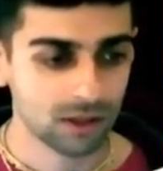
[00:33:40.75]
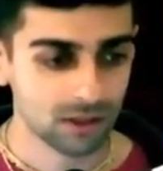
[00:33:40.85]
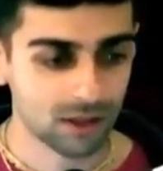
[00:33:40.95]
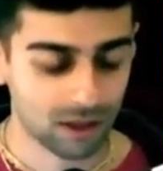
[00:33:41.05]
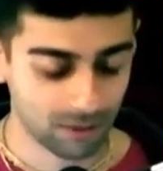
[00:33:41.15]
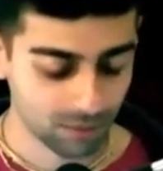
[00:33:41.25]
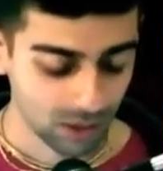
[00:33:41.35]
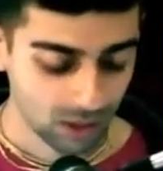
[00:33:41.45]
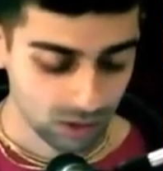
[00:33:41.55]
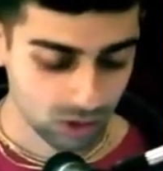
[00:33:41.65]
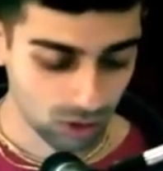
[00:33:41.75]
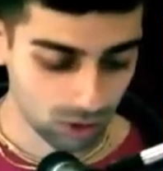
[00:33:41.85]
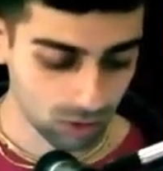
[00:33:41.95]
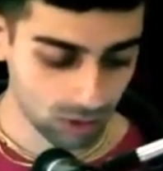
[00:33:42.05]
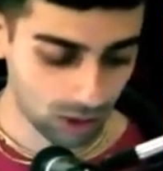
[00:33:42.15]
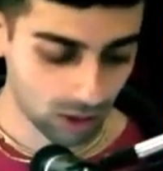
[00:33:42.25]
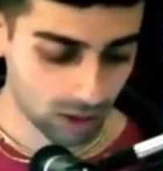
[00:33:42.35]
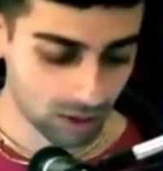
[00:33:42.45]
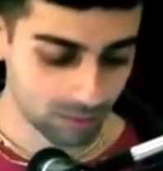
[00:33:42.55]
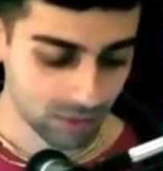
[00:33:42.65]
Yeah. So
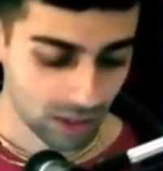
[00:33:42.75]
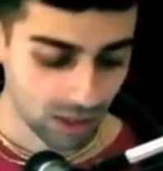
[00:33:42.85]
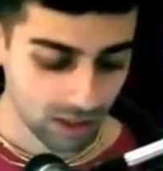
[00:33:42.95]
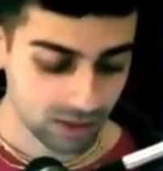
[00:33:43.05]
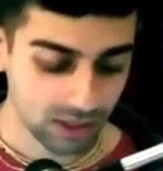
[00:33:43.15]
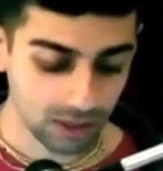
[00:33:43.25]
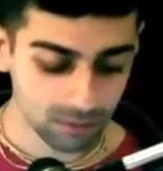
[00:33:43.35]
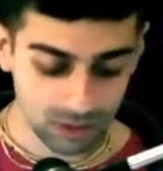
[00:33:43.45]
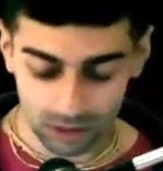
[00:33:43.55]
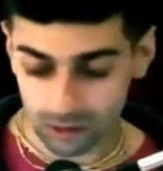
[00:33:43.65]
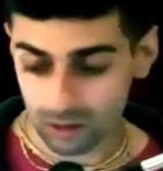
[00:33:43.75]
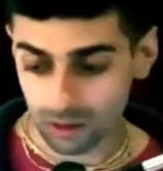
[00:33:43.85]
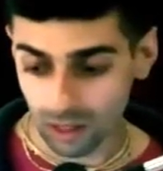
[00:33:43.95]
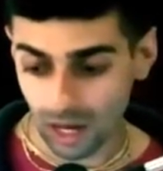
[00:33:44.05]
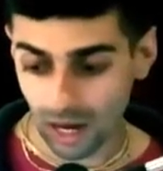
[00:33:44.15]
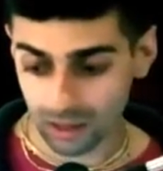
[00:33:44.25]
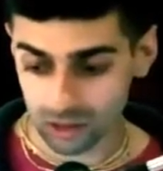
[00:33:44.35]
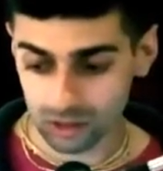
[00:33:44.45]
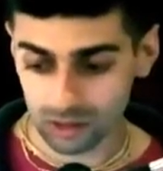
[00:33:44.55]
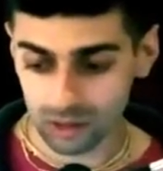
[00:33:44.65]
same thing
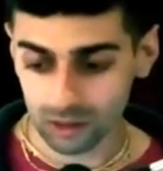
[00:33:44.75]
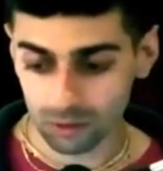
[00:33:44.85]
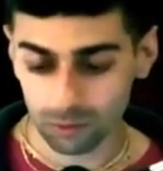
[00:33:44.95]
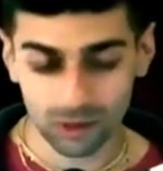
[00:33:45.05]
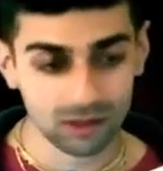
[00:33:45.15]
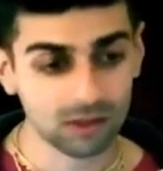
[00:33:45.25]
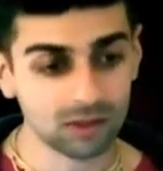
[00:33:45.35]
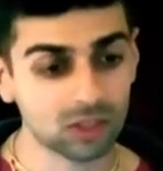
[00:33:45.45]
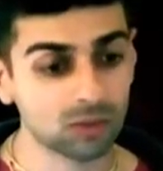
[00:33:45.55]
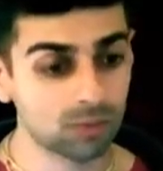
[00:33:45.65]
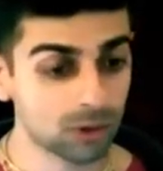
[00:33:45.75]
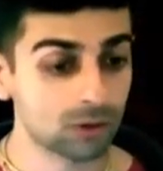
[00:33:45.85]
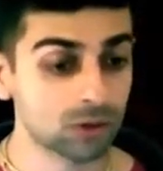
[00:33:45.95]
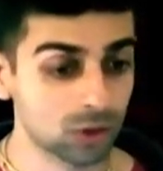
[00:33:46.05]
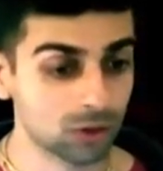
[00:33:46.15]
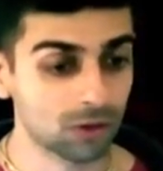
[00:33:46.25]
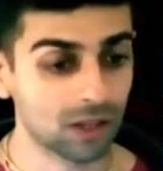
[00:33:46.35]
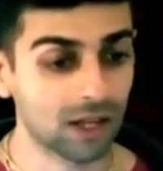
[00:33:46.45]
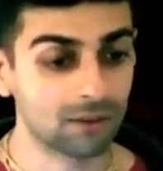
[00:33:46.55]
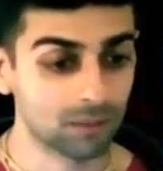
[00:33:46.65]
actually with spiritual
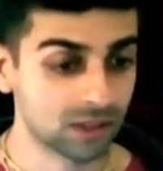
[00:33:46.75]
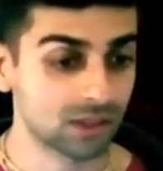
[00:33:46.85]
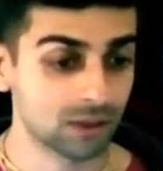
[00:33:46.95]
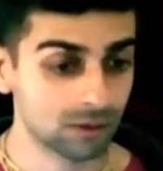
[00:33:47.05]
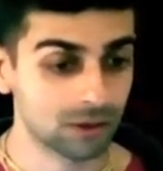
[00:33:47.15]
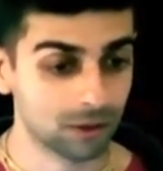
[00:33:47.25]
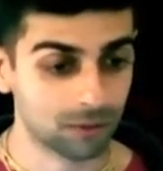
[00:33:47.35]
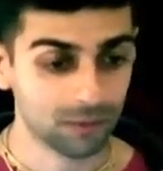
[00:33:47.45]
and material.